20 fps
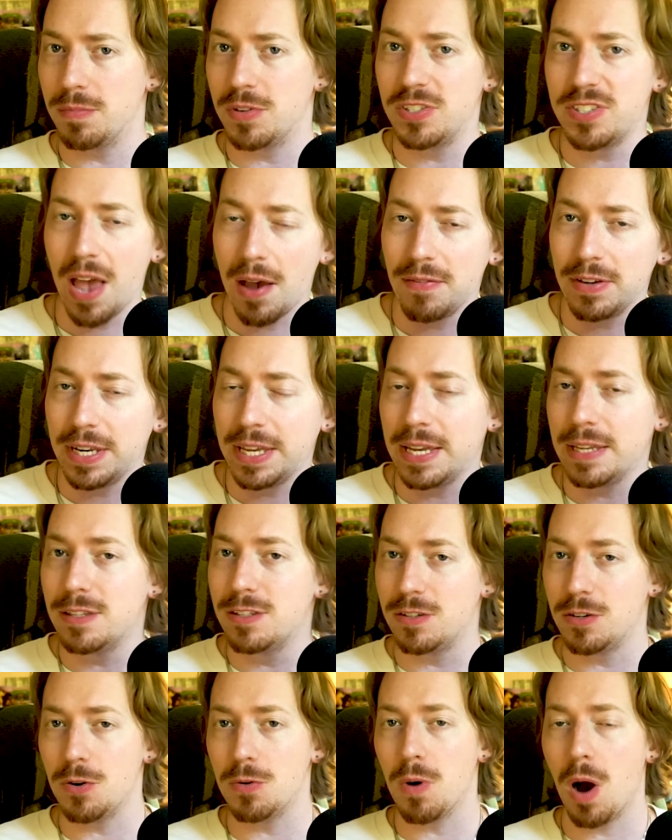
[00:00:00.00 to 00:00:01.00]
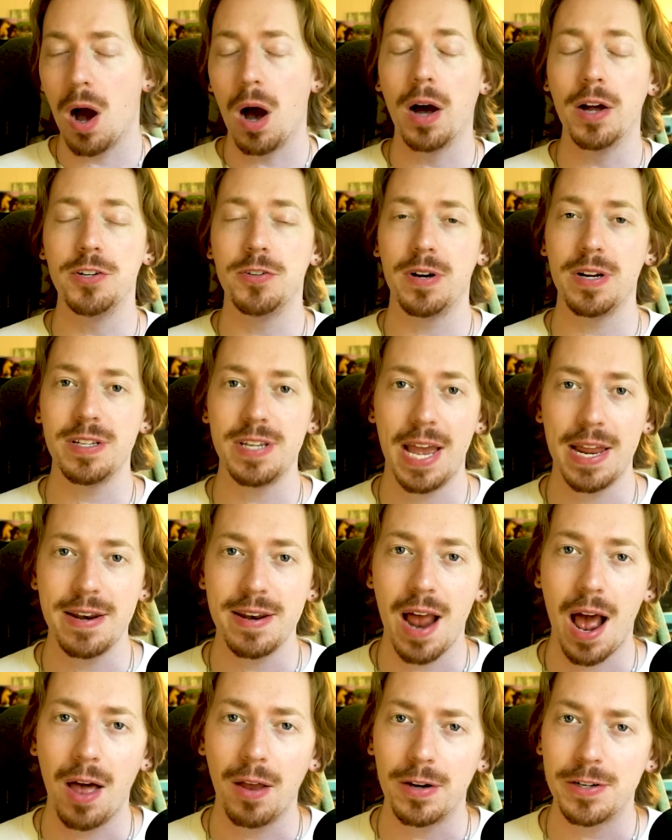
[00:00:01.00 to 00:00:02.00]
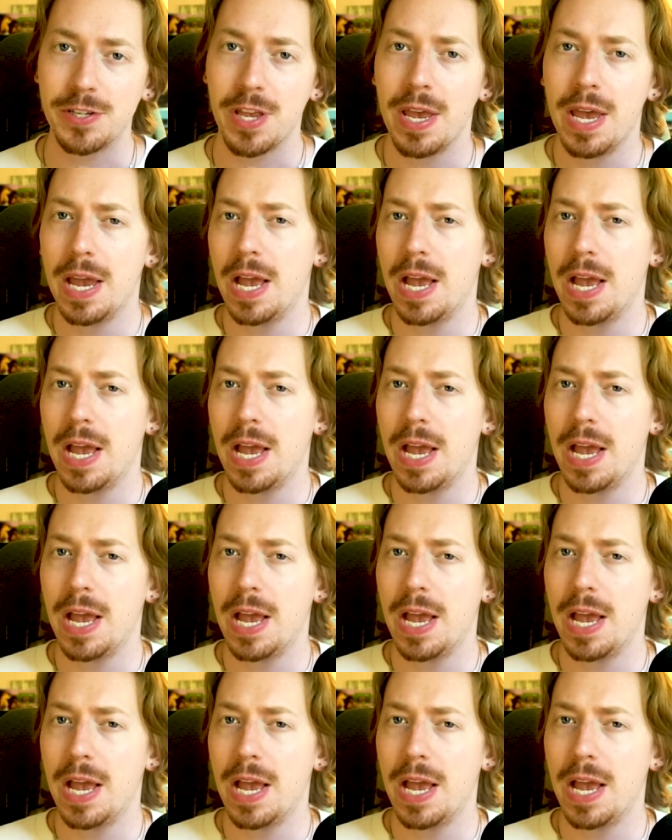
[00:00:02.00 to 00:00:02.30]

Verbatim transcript: $70 to $110.